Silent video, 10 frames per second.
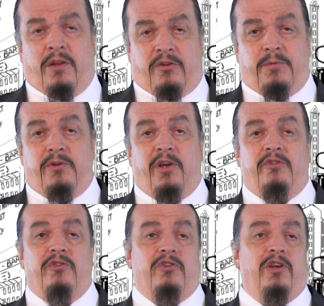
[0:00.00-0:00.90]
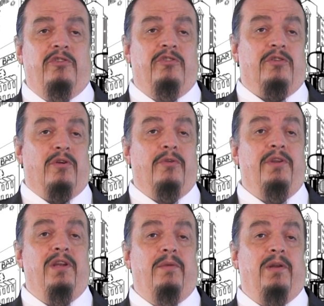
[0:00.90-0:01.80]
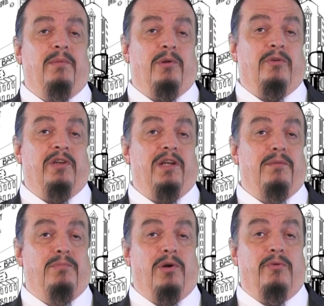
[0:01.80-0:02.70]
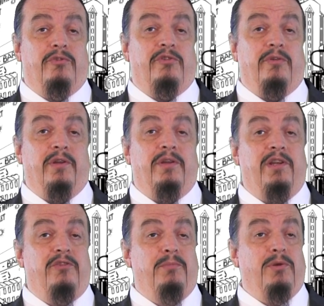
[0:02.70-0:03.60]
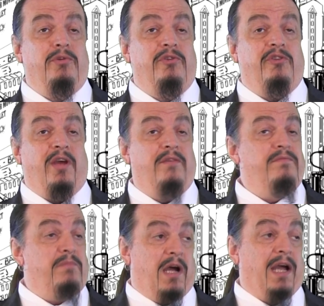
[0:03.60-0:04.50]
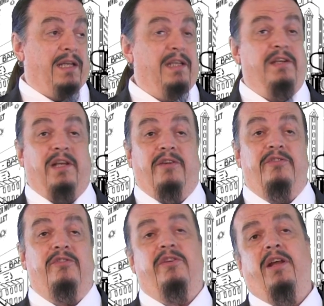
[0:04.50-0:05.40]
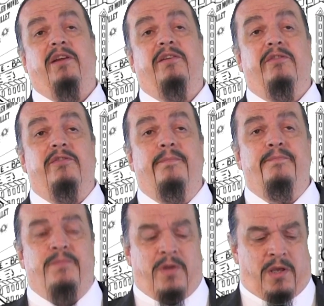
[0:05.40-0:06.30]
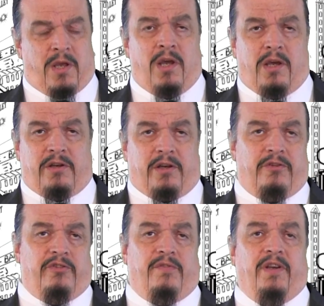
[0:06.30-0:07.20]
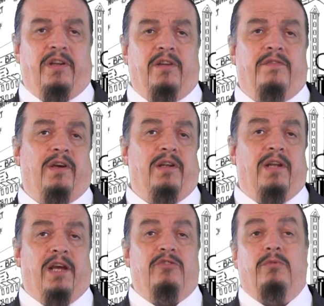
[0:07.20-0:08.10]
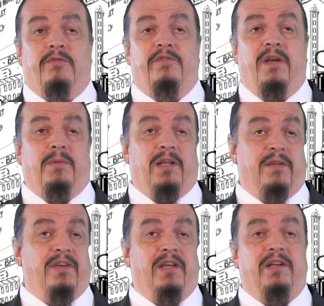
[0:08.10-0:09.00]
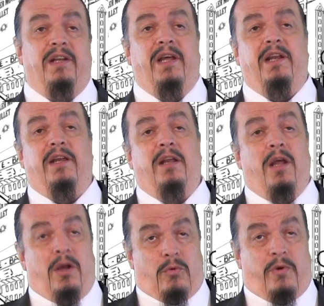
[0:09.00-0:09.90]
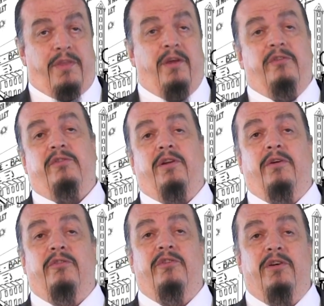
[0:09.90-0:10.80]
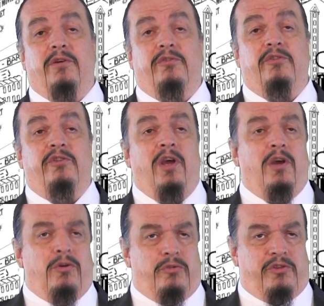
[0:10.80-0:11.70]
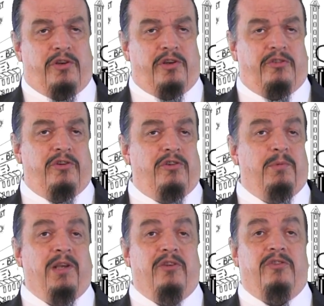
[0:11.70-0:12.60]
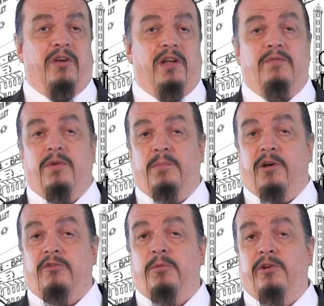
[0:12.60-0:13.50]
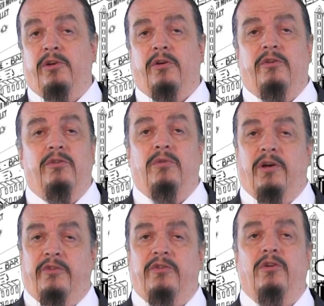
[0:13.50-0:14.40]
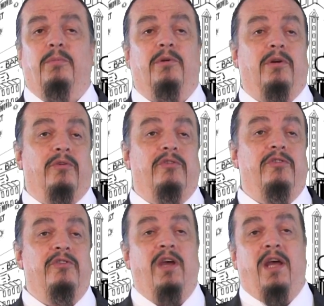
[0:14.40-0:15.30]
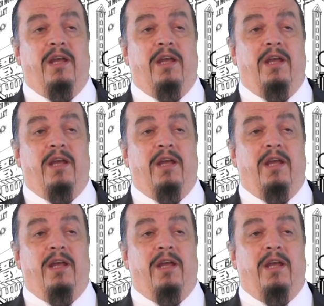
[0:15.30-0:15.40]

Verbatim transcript: This mutation changes a growth inhibiting protein in bones so that these mutants have highly dense skeletons. Now, doctors have identified an actual family living in Connecticut with sclerosteosis whose condition is being studied for a possible cure to osteoporosis.